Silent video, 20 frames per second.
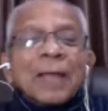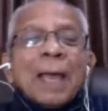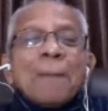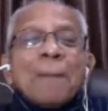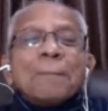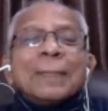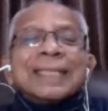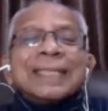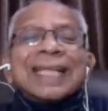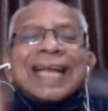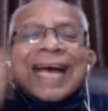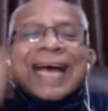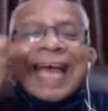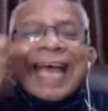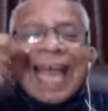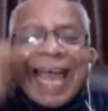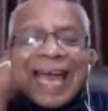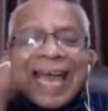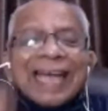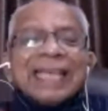But there are
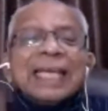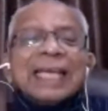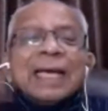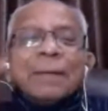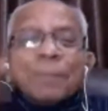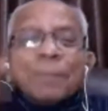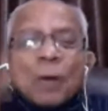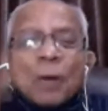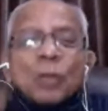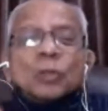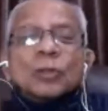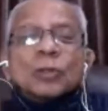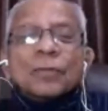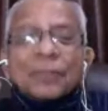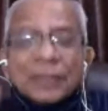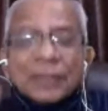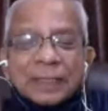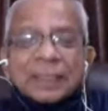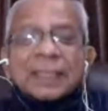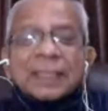any amount of
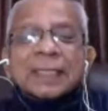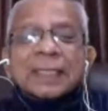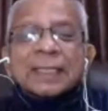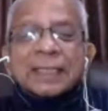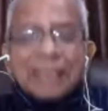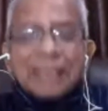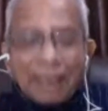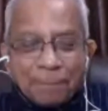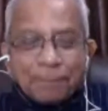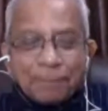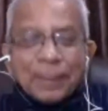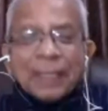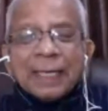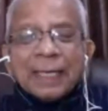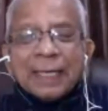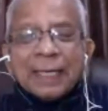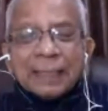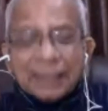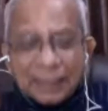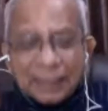incidents happening
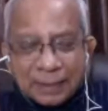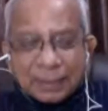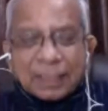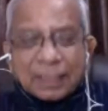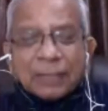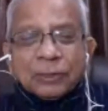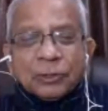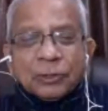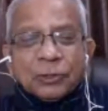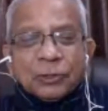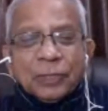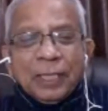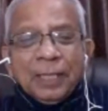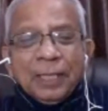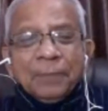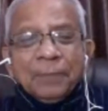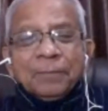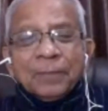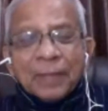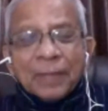in this country,
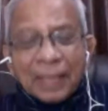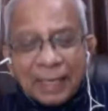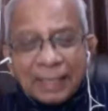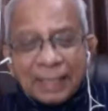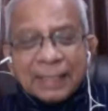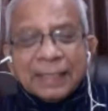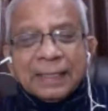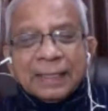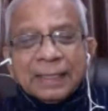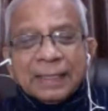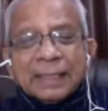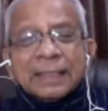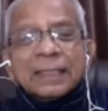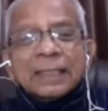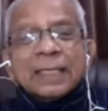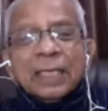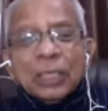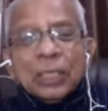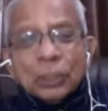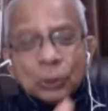in India,
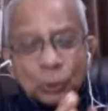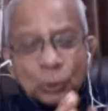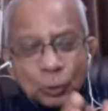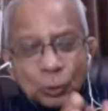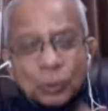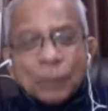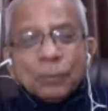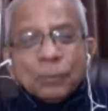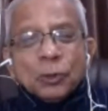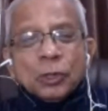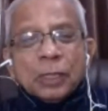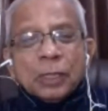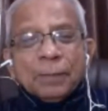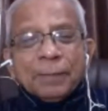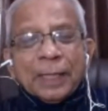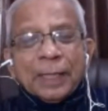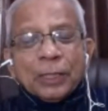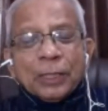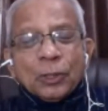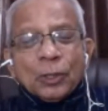to the Muslim
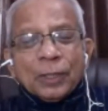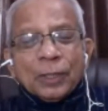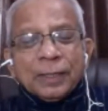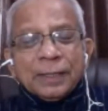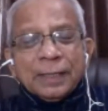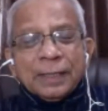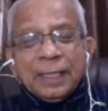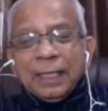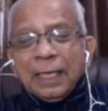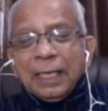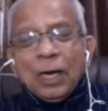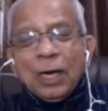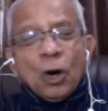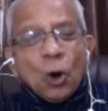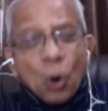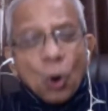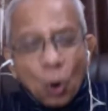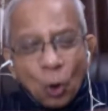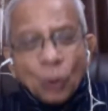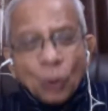minority
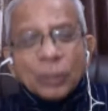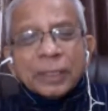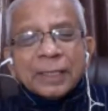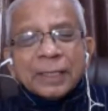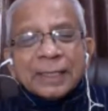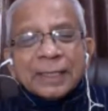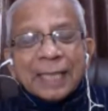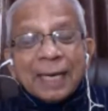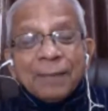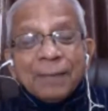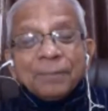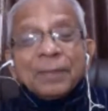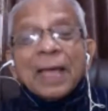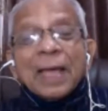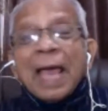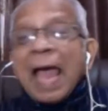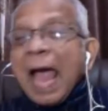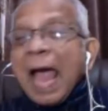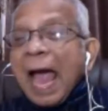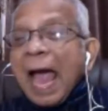all the time.
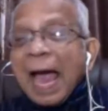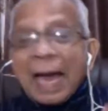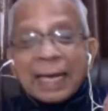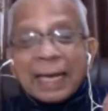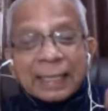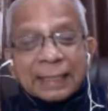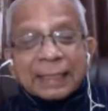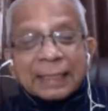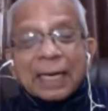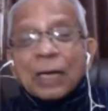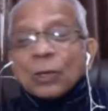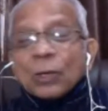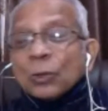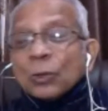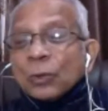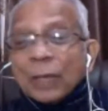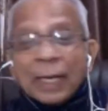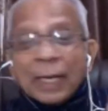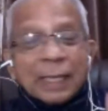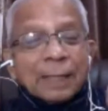And now
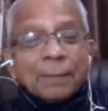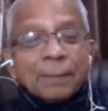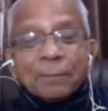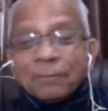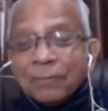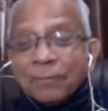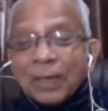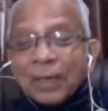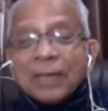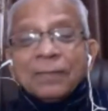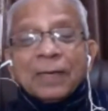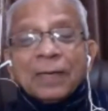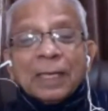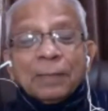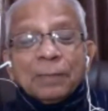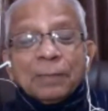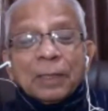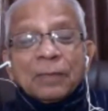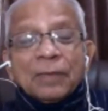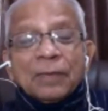in a very, very
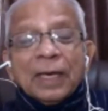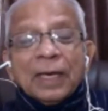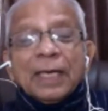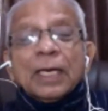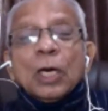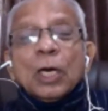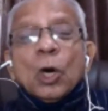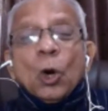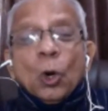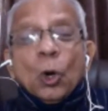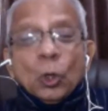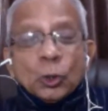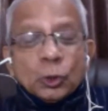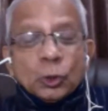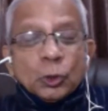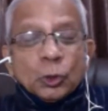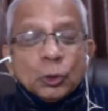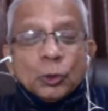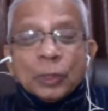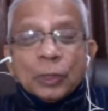big way, also
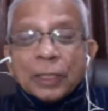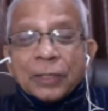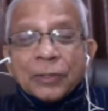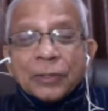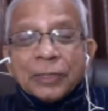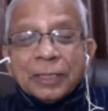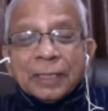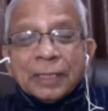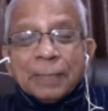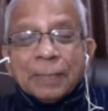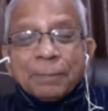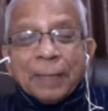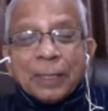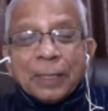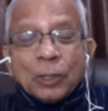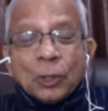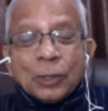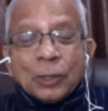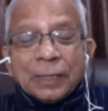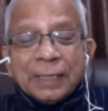to the Christian
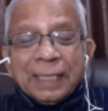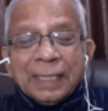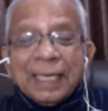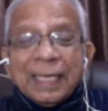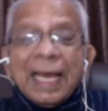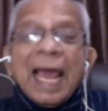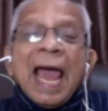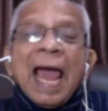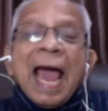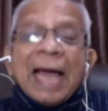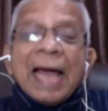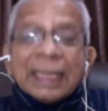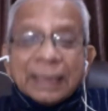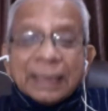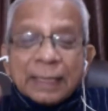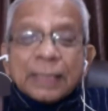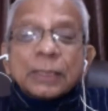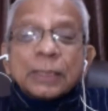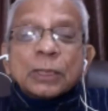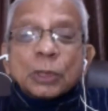minority. And
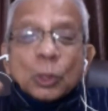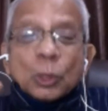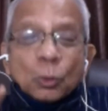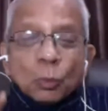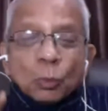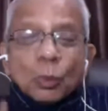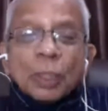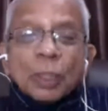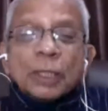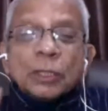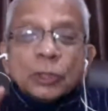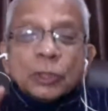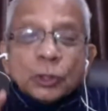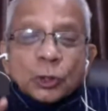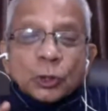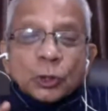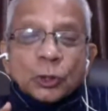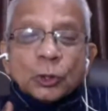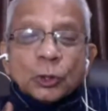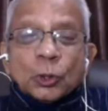this the world
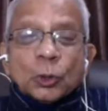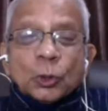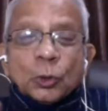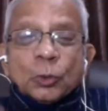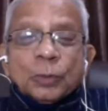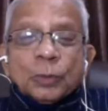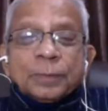should know.